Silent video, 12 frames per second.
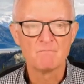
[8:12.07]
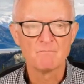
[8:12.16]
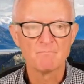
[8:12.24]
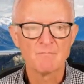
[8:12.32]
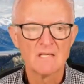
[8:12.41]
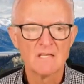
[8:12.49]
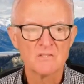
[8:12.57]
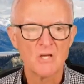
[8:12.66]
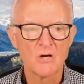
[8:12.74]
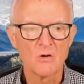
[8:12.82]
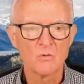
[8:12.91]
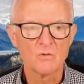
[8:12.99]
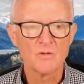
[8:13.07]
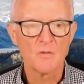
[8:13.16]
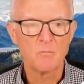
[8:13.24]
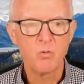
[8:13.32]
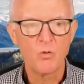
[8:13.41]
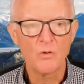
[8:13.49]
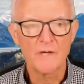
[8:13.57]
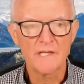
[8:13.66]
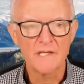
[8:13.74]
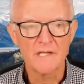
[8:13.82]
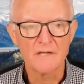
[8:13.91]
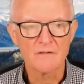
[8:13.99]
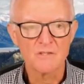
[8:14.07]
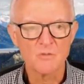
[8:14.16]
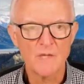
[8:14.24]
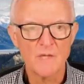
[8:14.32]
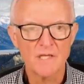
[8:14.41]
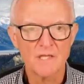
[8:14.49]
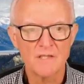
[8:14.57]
so the point here is we can